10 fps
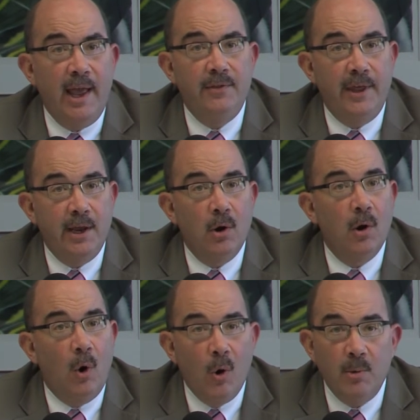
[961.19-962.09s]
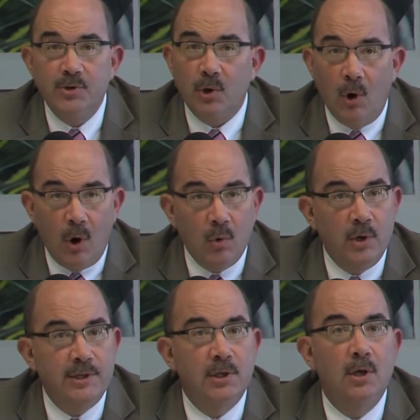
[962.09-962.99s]
and they are almost
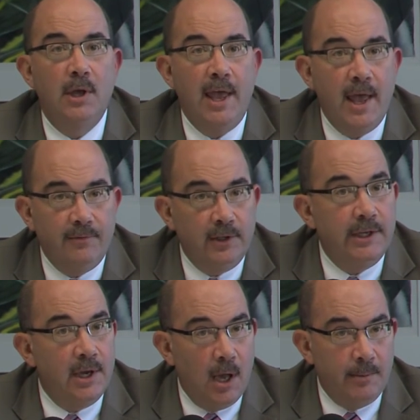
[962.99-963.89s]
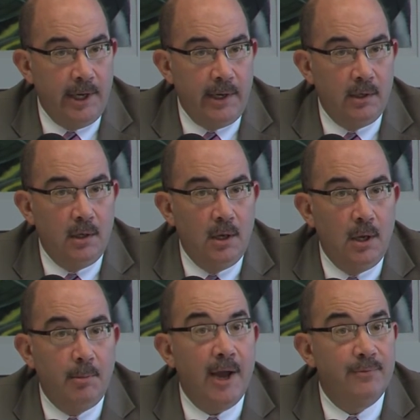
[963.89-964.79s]
always heavily dominated
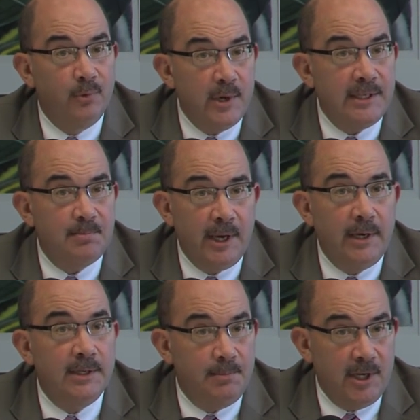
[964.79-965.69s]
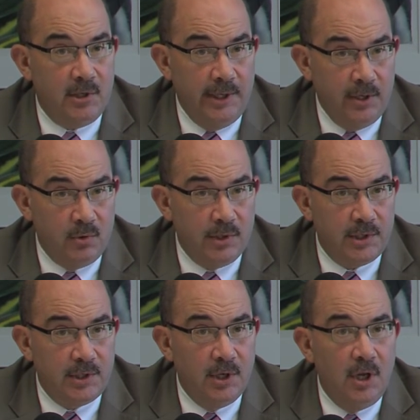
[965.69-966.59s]
by free spending special
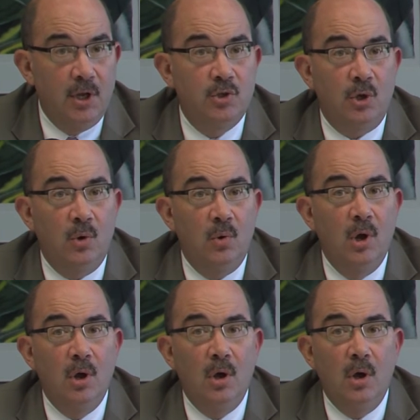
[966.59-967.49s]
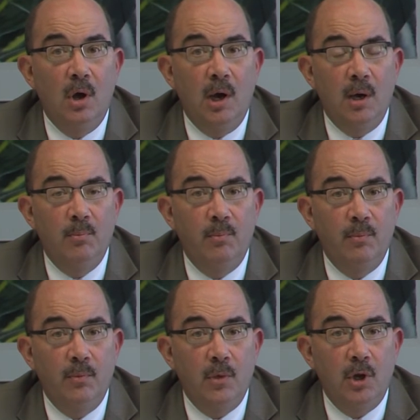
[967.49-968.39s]
interests. So, um,
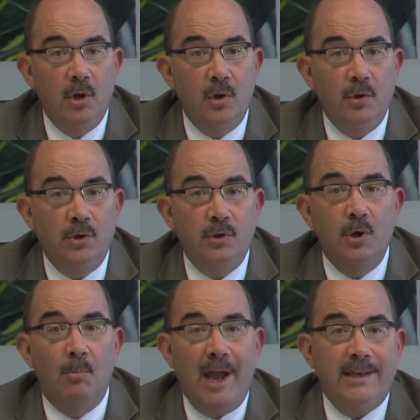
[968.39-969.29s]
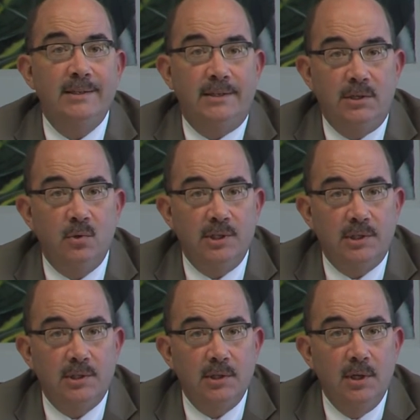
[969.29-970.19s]
you know, my
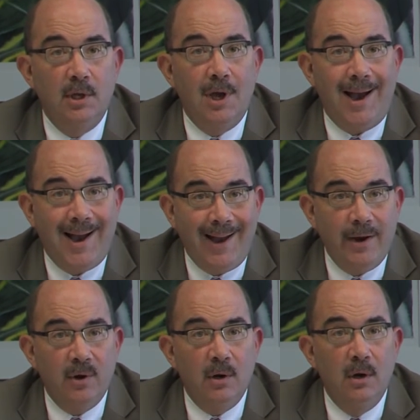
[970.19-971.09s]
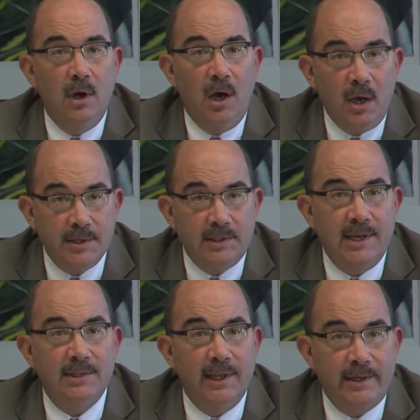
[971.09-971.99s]
constituents hire us
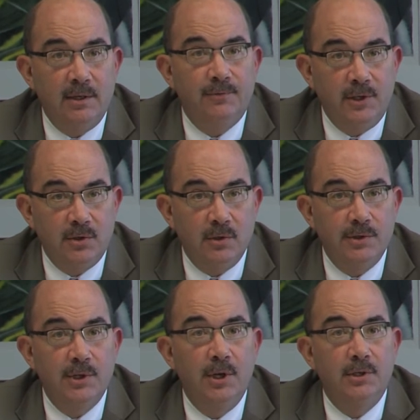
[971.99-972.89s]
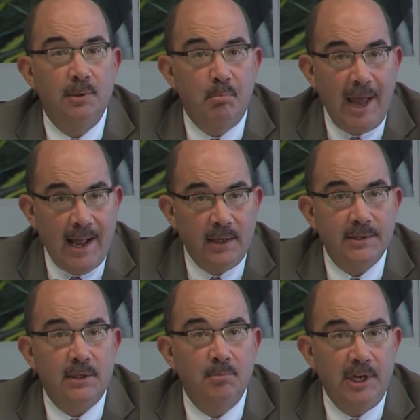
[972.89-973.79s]
as elected officials to
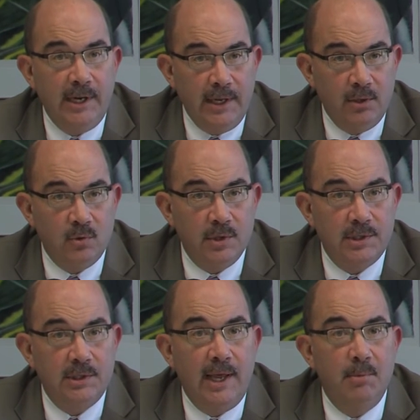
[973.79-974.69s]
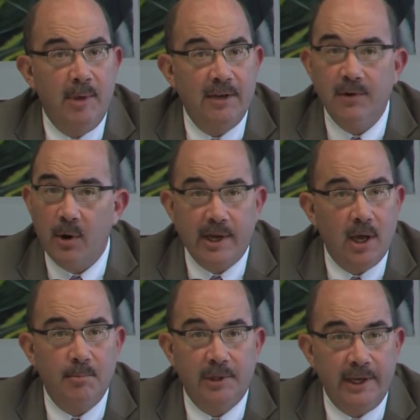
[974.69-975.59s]
balance competing interests and make very
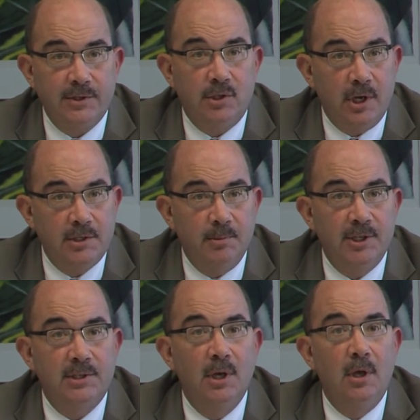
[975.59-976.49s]
complex judgments